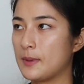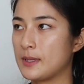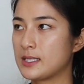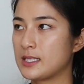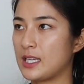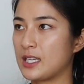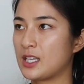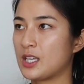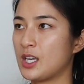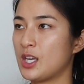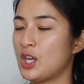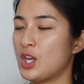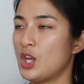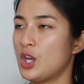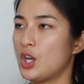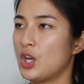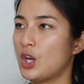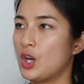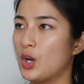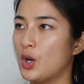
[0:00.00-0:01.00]
It's like,
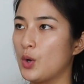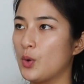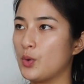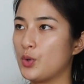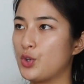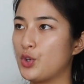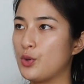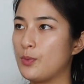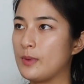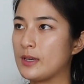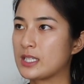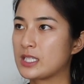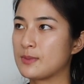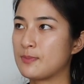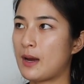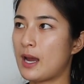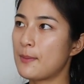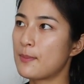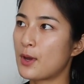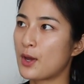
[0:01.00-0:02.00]
oh, you missed
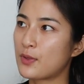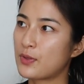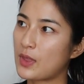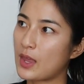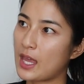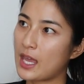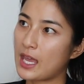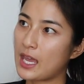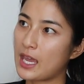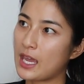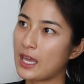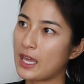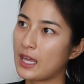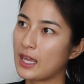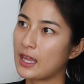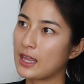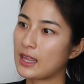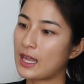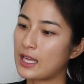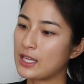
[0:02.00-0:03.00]
my
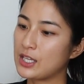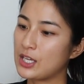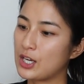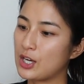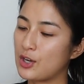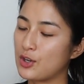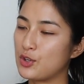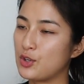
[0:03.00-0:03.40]
birthday that year.